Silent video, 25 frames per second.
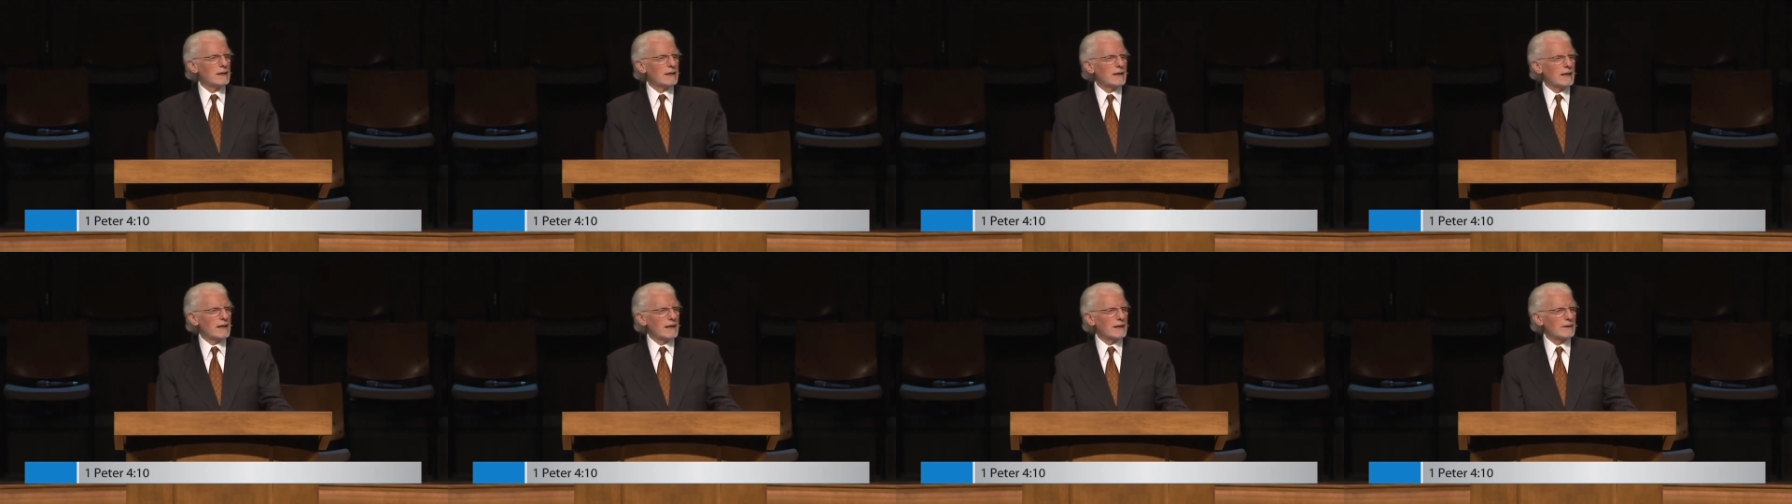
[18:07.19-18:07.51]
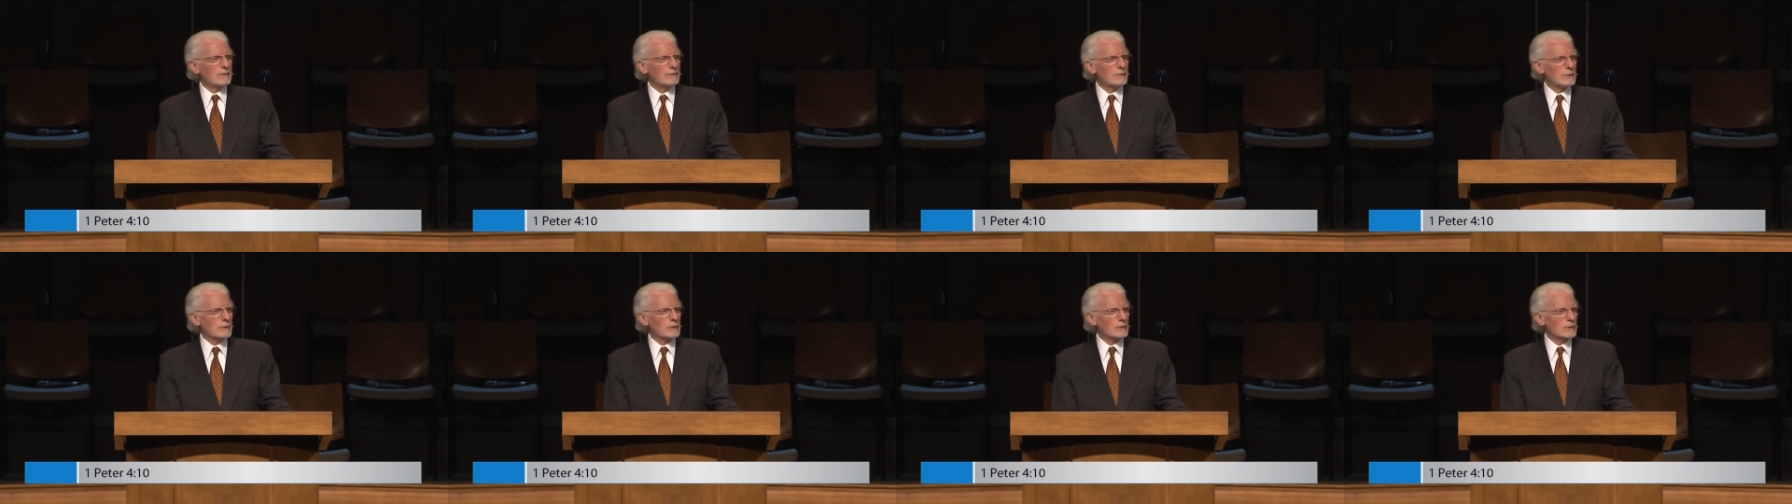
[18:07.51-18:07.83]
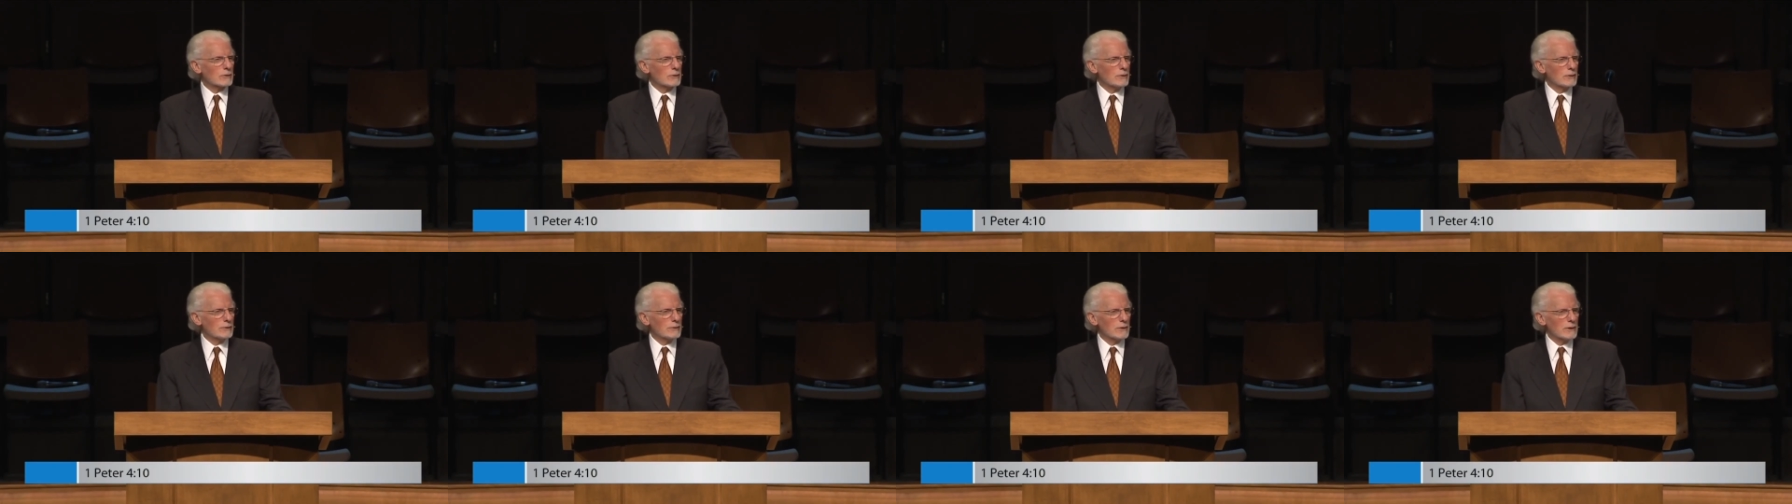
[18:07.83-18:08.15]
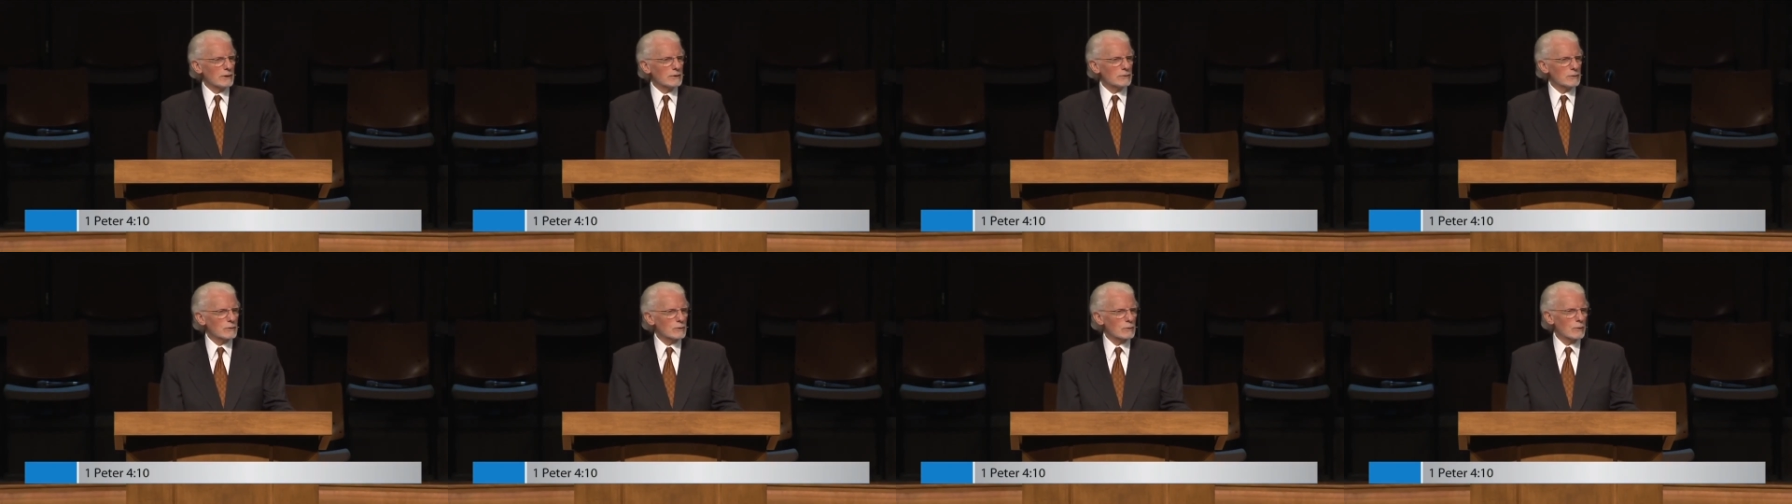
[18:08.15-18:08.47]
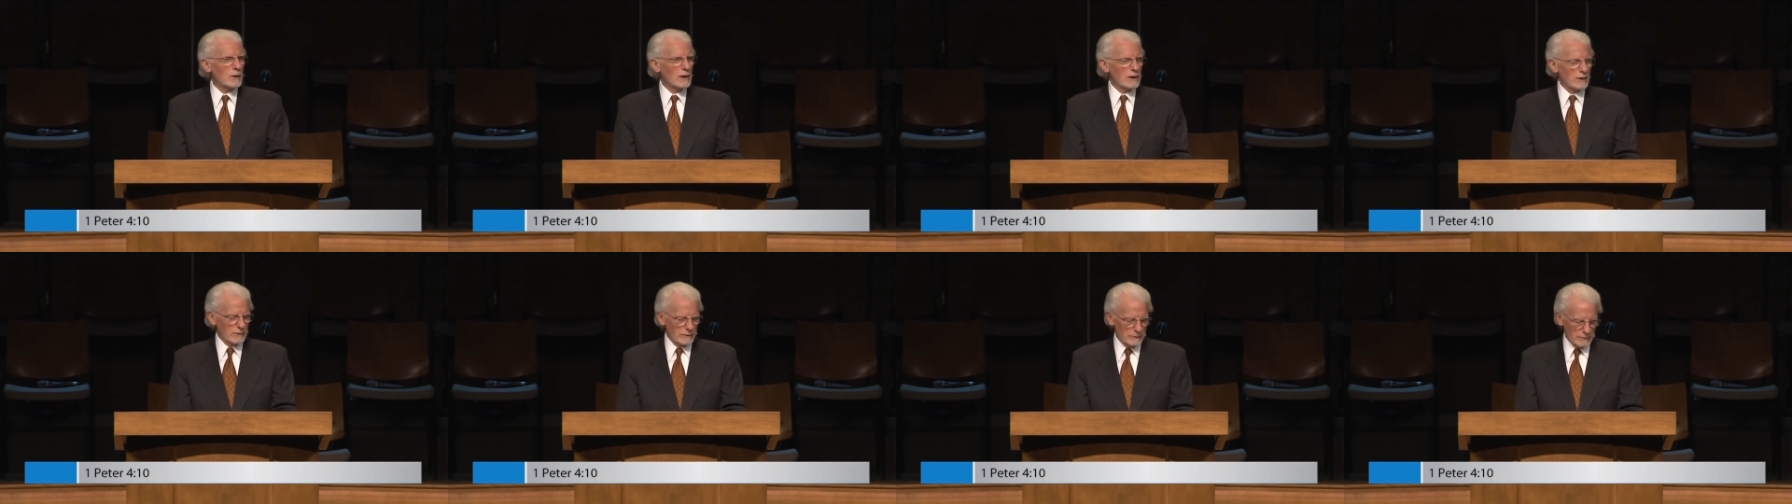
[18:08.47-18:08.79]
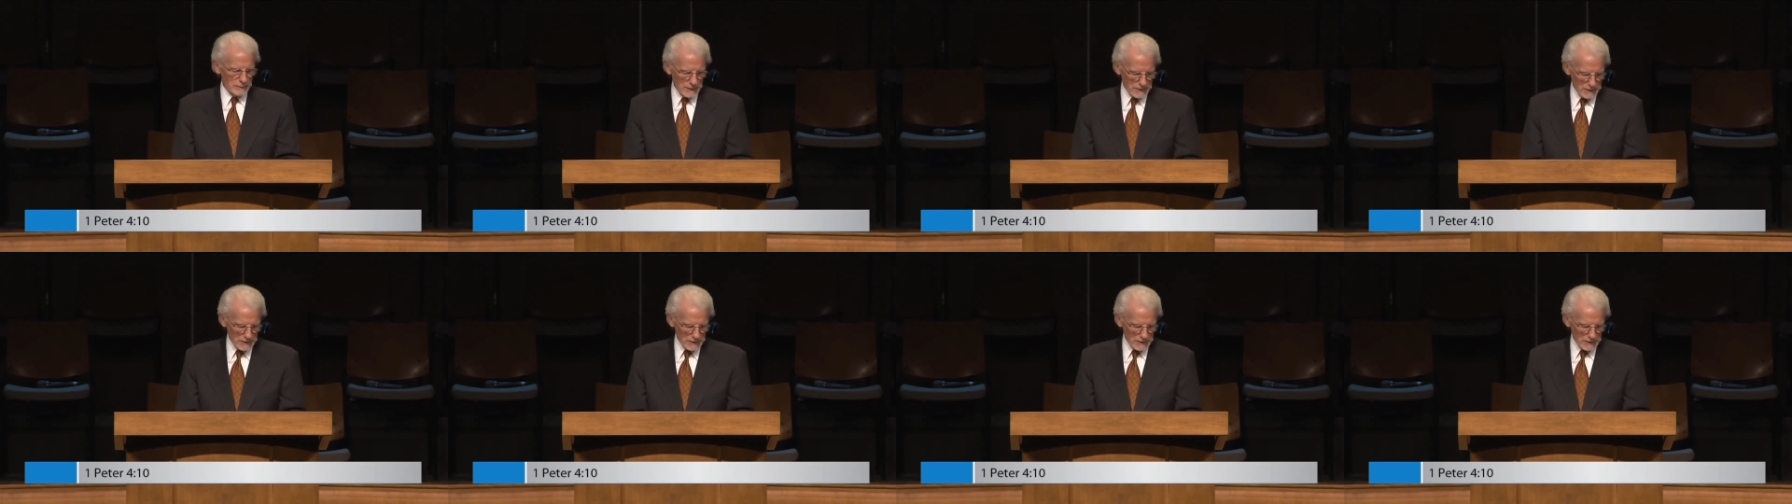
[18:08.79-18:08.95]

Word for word: uh, 1 Corinthians 12,